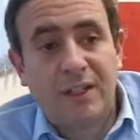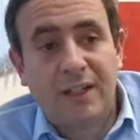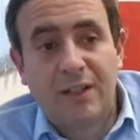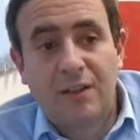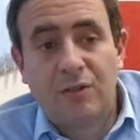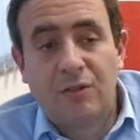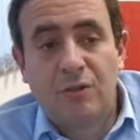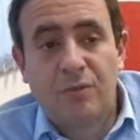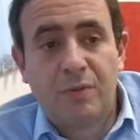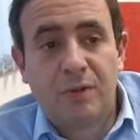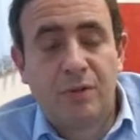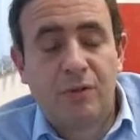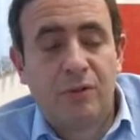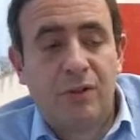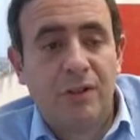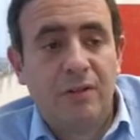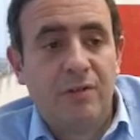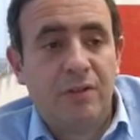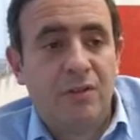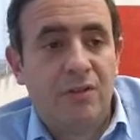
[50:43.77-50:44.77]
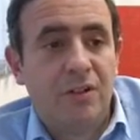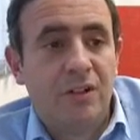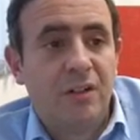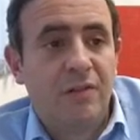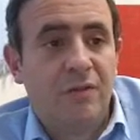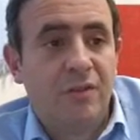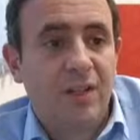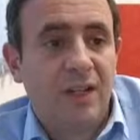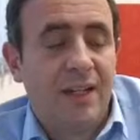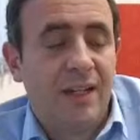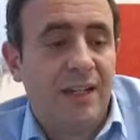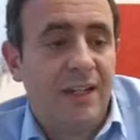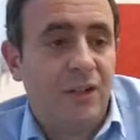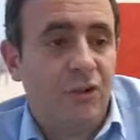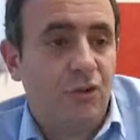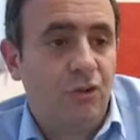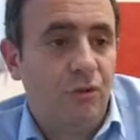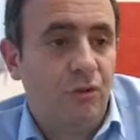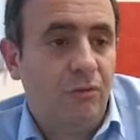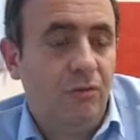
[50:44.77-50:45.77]
Against those Bitcoin reserves, I
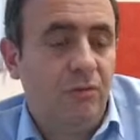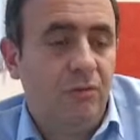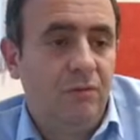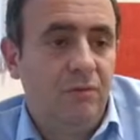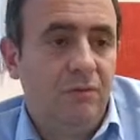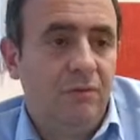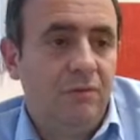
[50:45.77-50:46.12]
issue